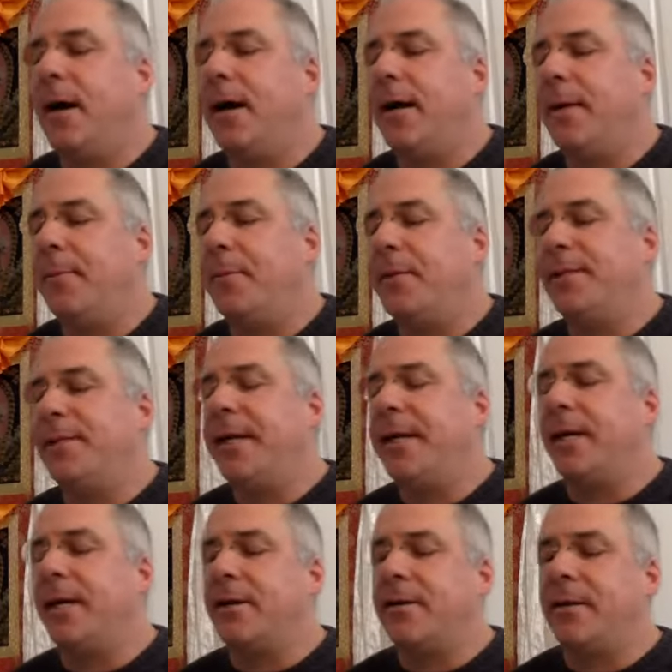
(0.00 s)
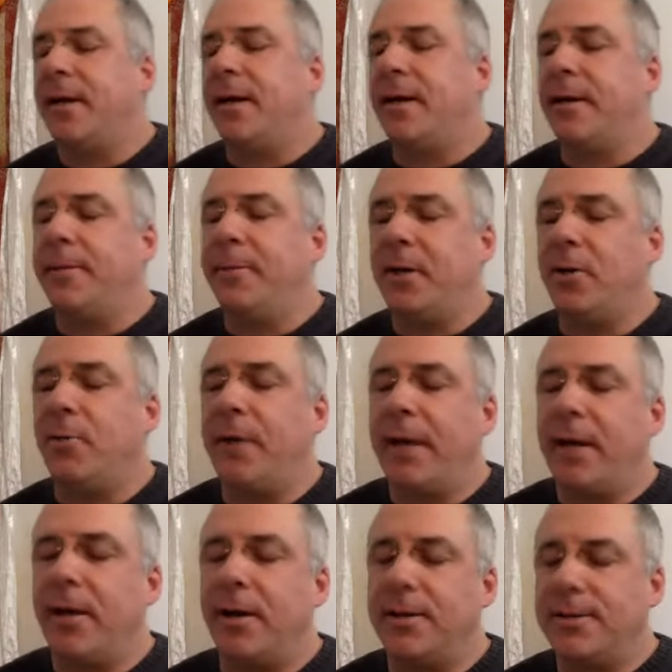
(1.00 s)
In particular, the middle
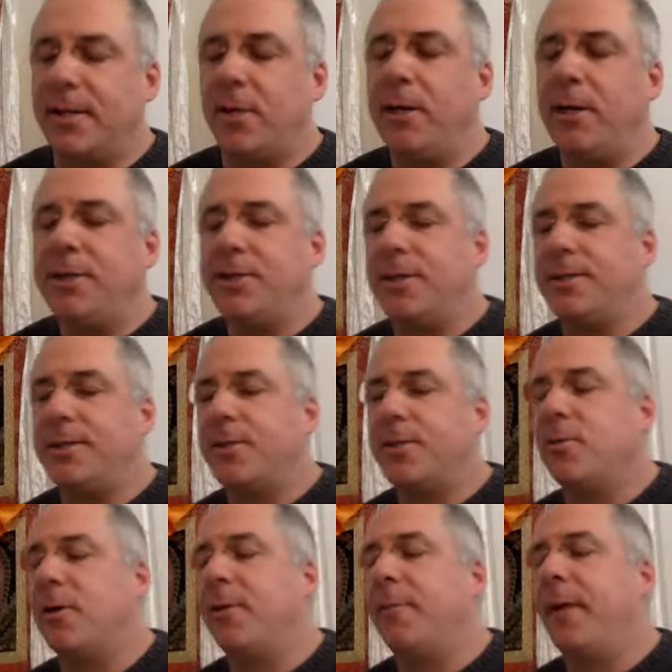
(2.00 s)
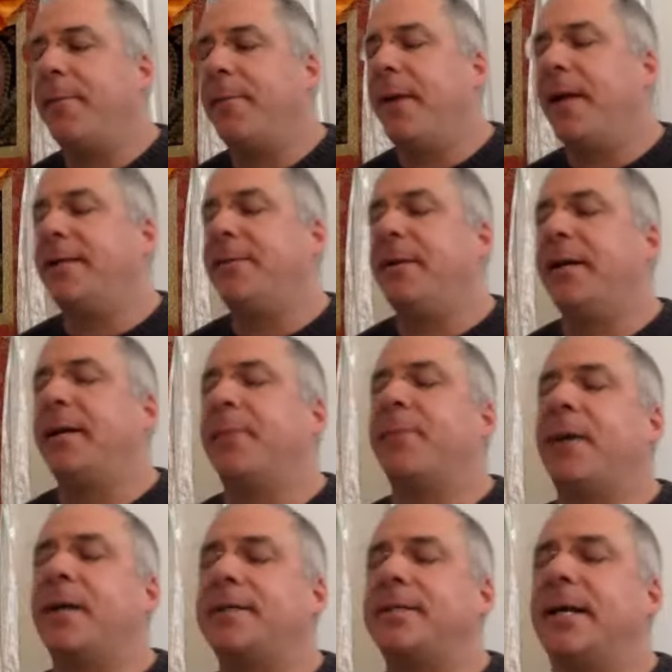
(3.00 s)
way consequentialist school or Madhyamika
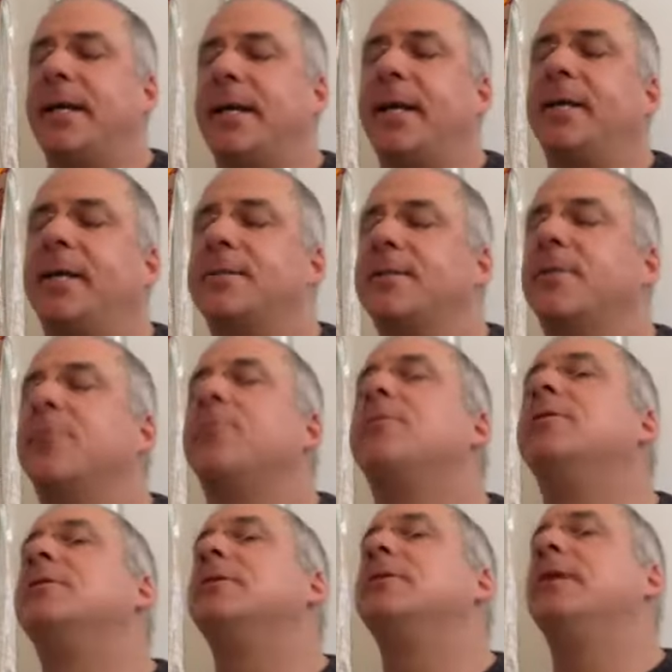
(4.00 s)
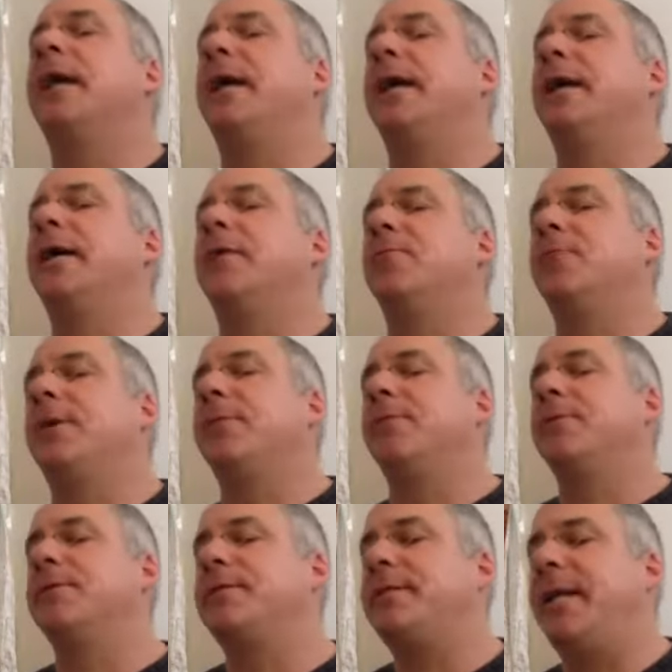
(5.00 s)
Prasangika school. And we
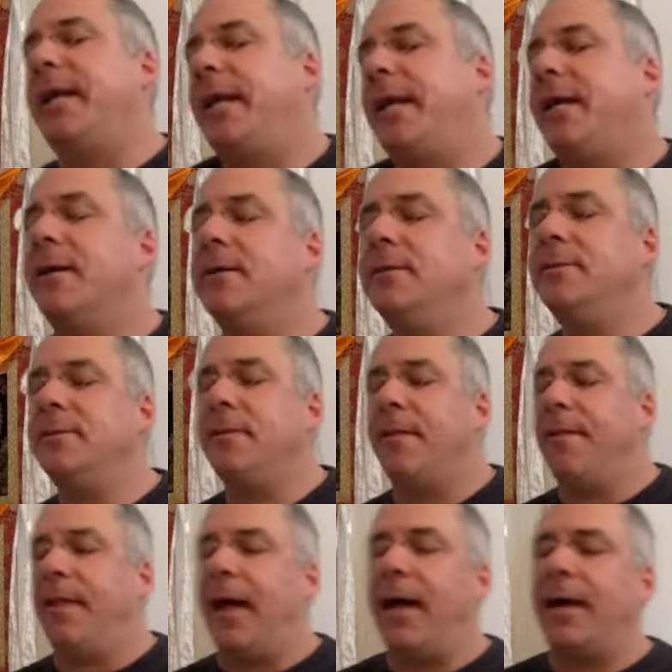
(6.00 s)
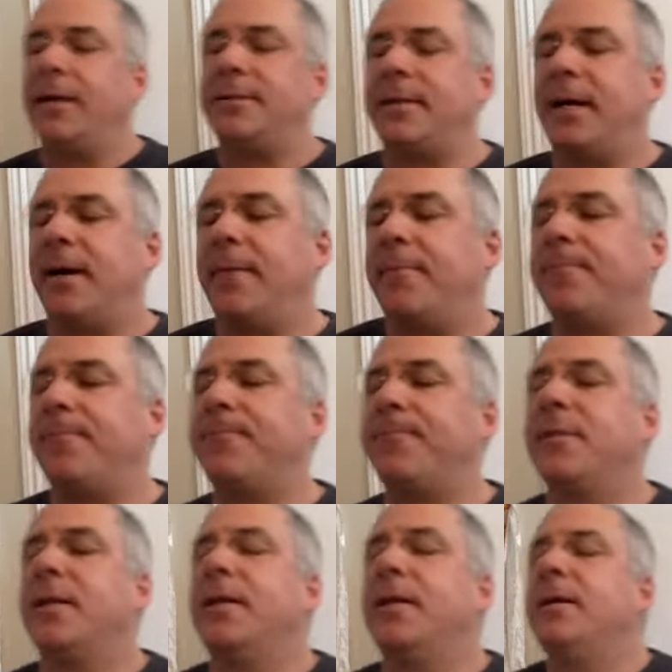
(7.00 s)
will see that
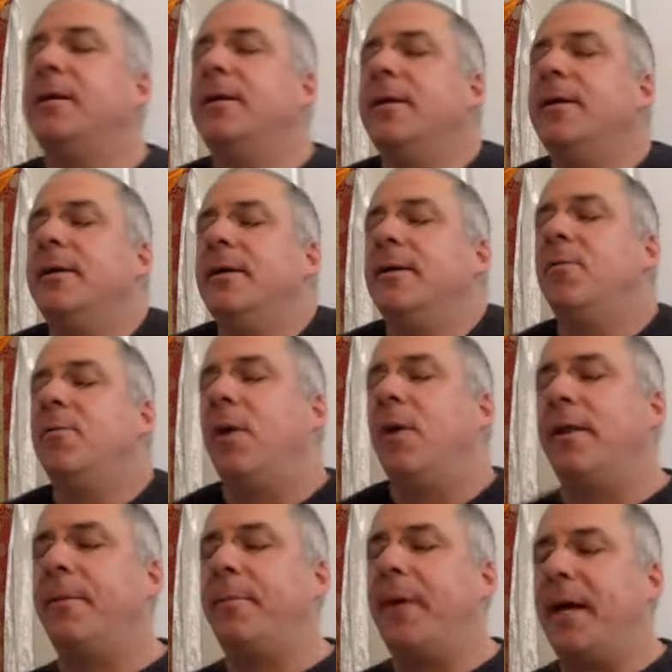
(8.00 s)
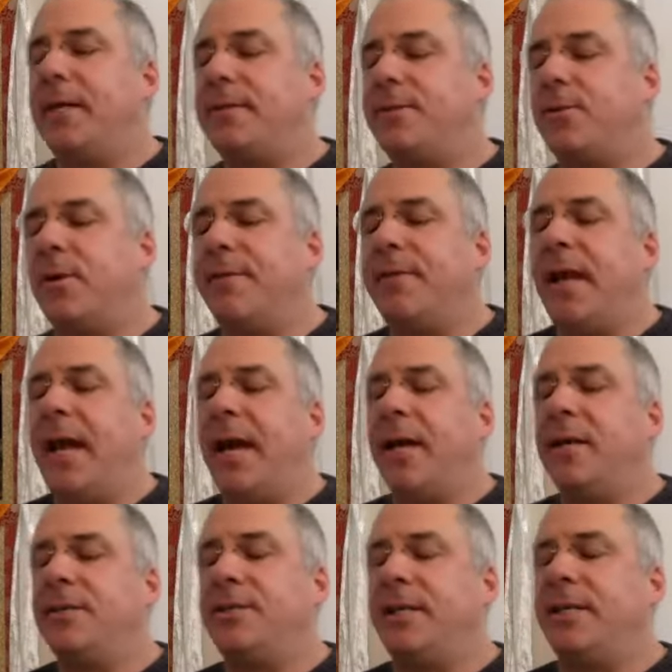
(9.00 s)
one of the best sort of
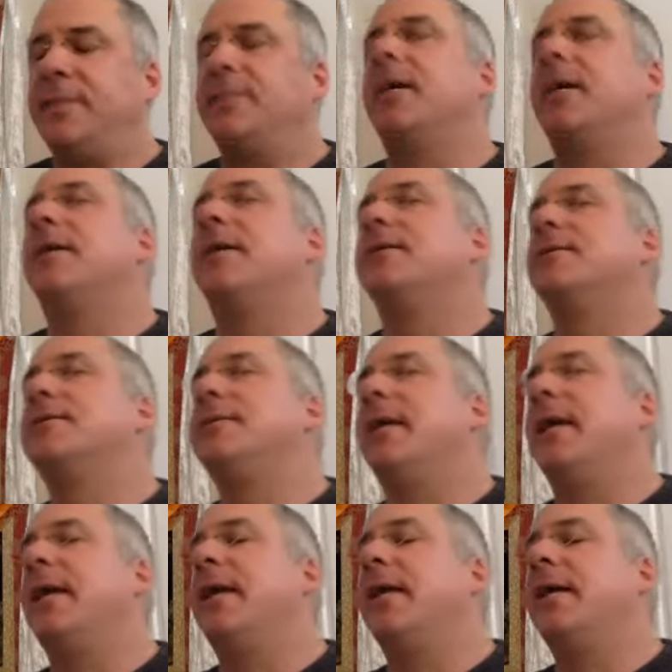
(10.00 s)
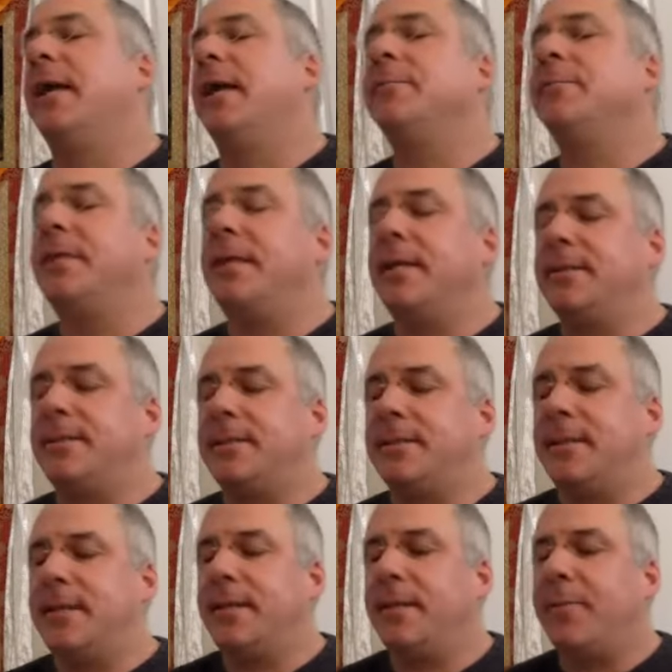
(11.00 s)
analogies to understand emptiness
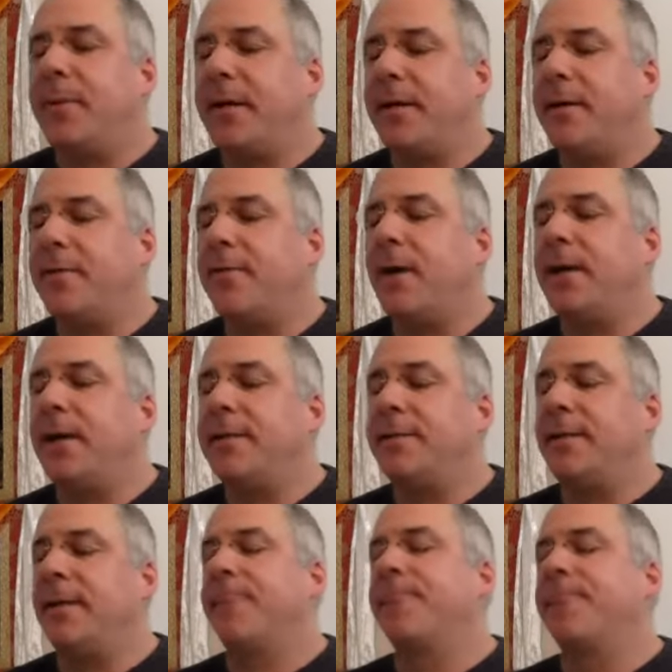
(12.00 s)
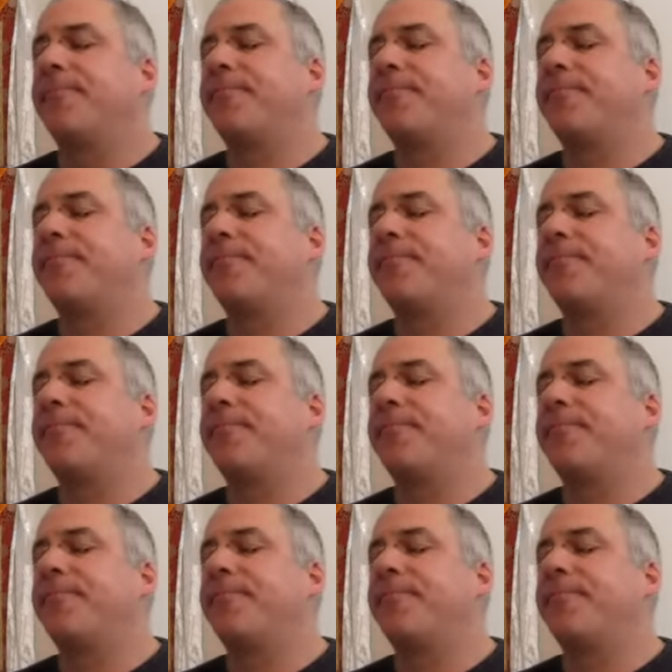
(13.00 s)
is independent arising.